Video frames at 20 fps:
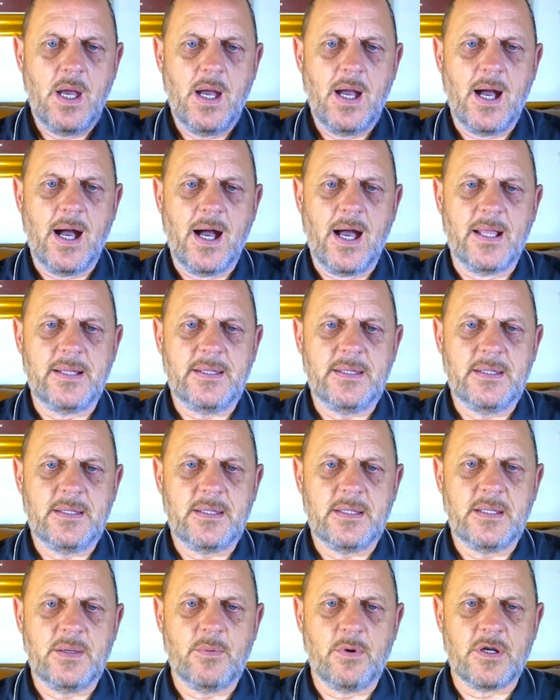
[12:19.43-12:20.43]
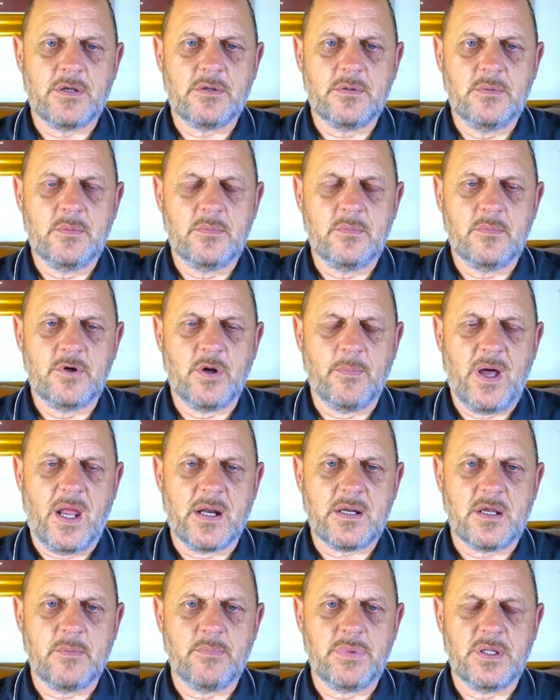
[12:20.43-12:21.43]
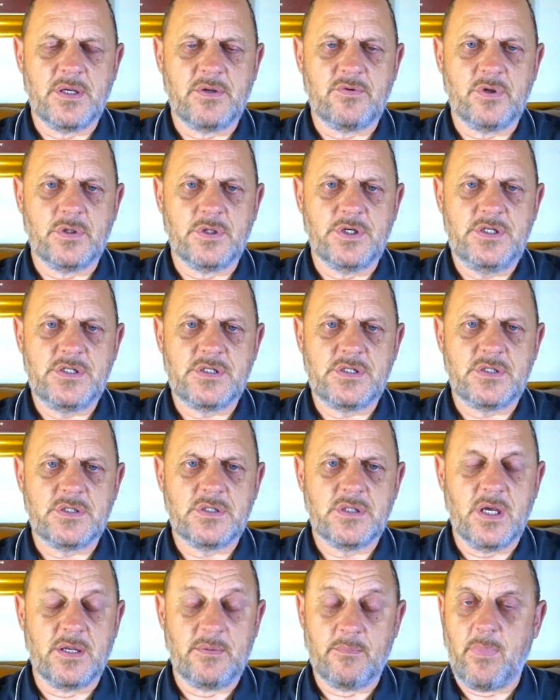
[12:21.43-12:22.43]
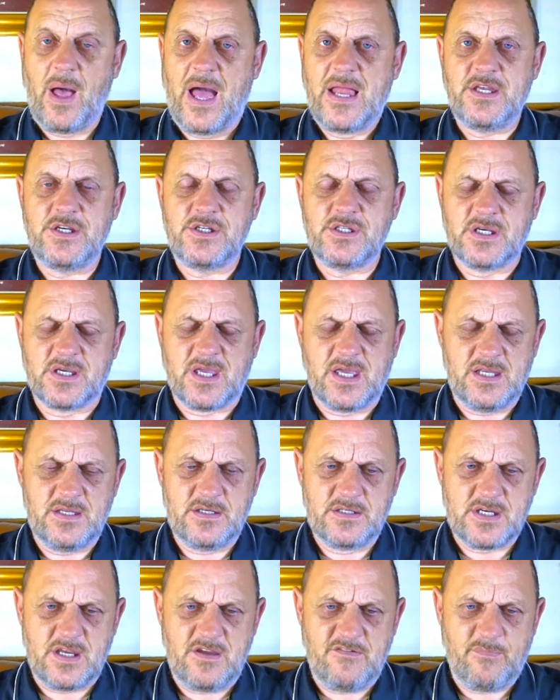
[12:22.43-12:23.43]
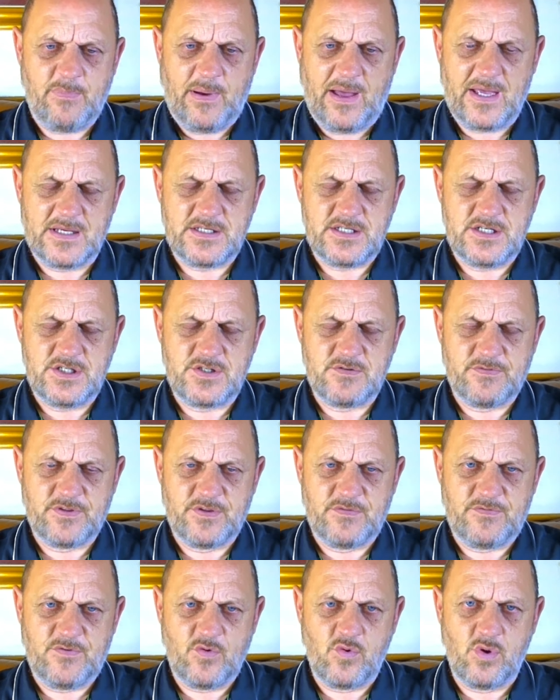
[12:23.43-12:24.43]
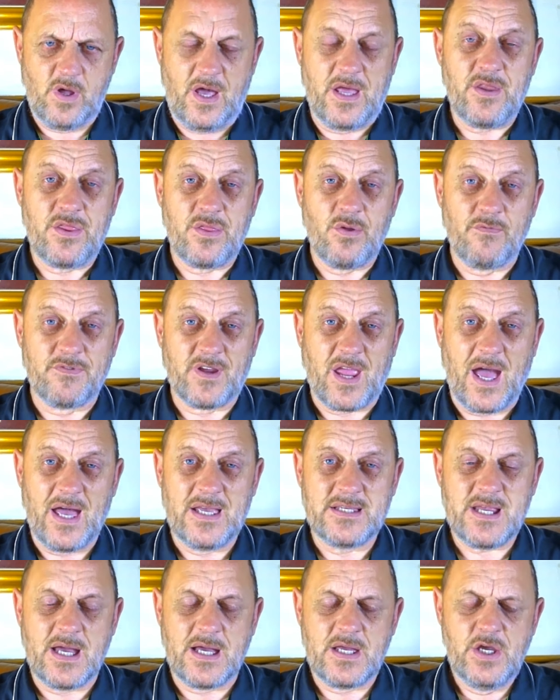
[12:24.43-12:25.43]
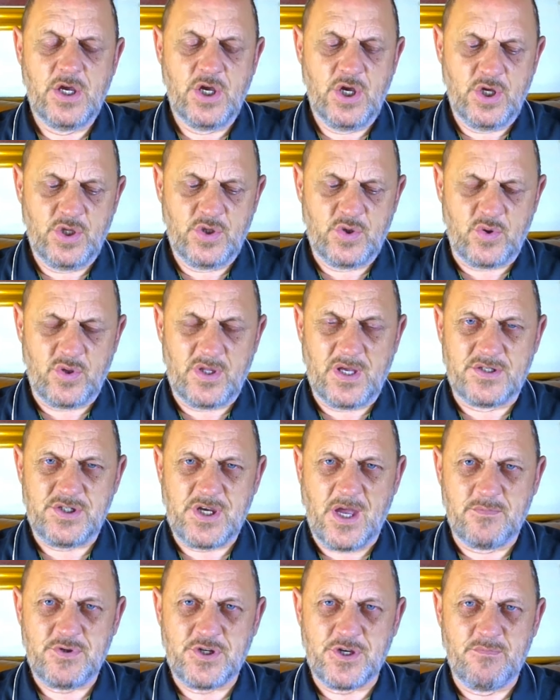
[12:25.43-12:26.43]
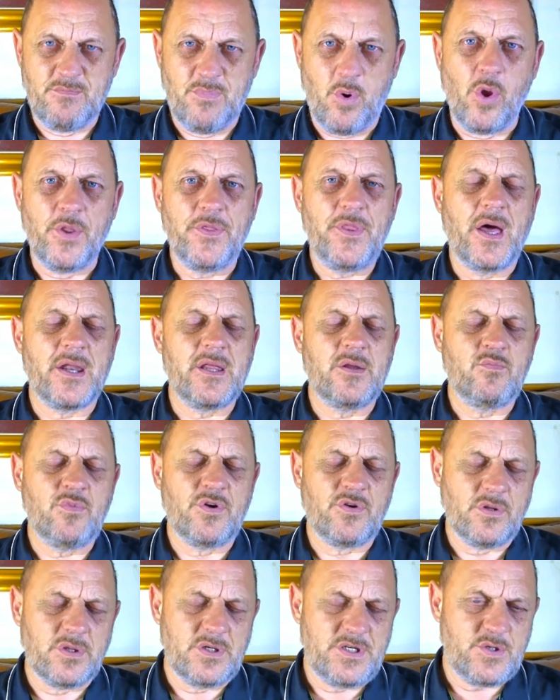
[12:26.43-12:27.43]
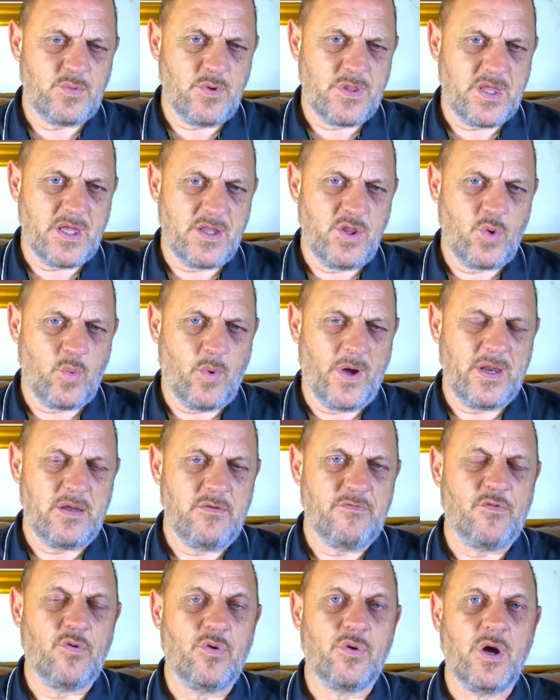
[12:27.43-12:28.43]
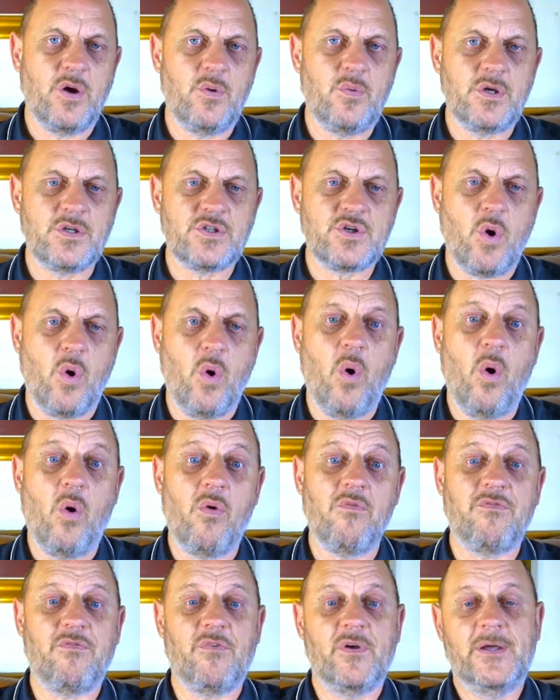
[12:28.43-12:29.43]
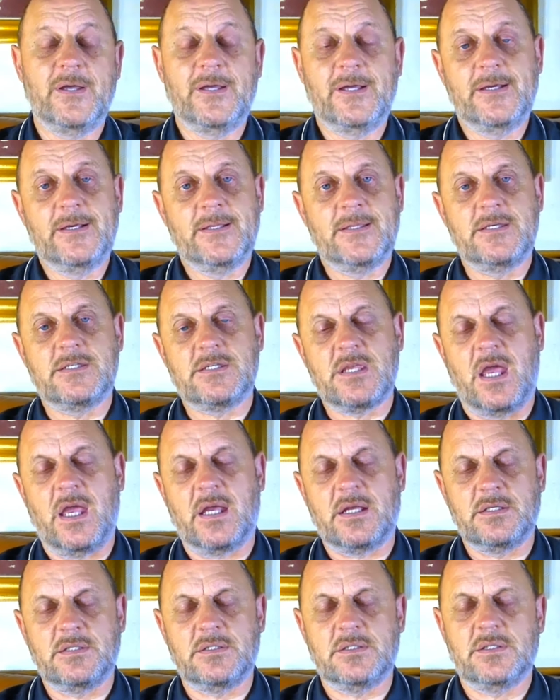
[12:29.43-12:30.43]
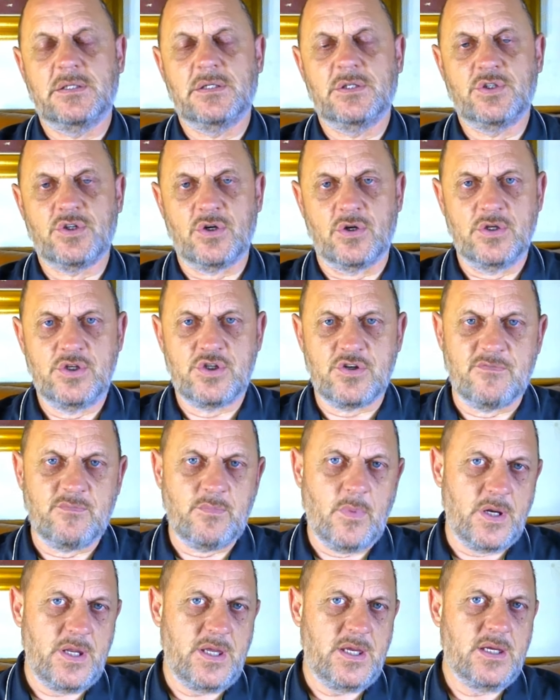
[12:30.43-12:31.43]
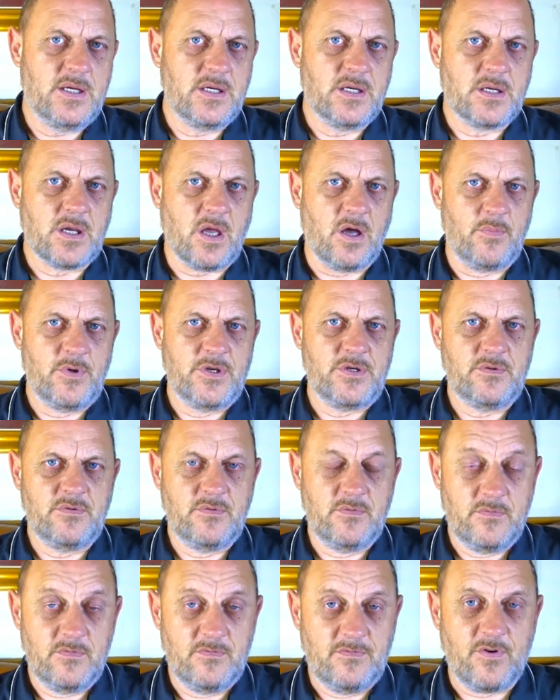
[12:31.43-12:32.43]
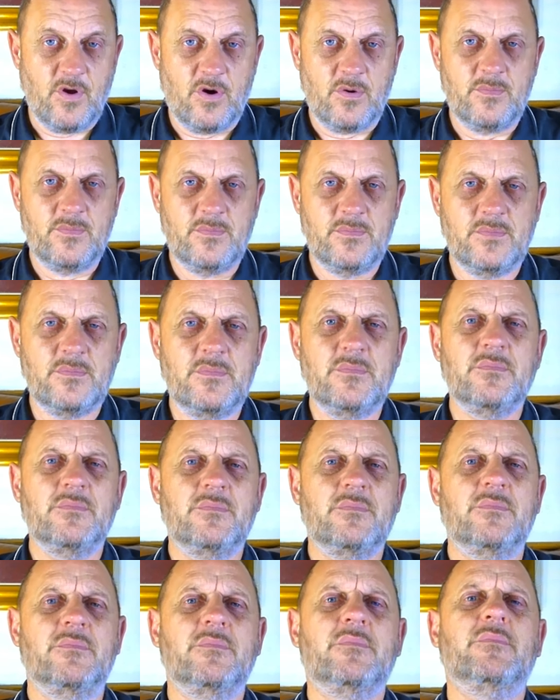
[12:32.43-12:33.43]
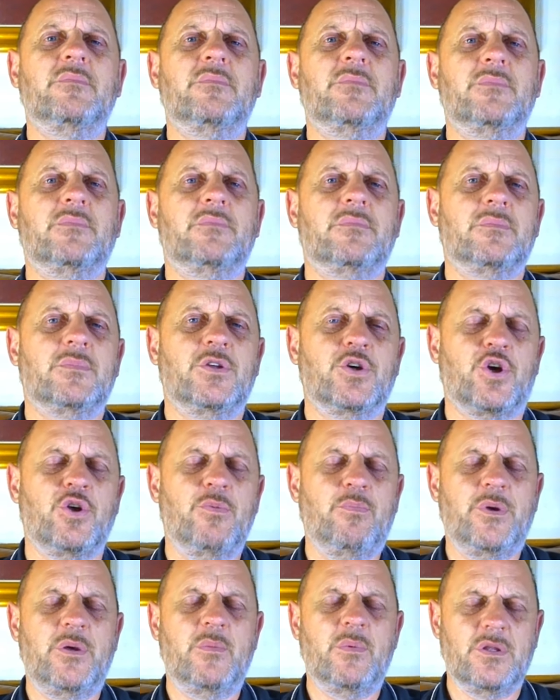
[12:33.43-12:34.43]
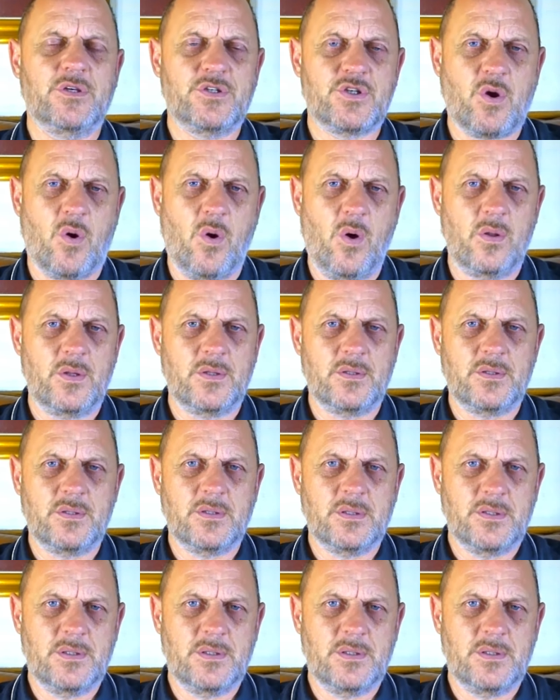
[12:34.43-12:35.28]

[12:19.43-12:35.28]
And they were remarkably released and managed to gain safe passage for the full length of Gaza to the Egyptian border and were released within 24 hours of the second tranche of money coming from the good people of Scotland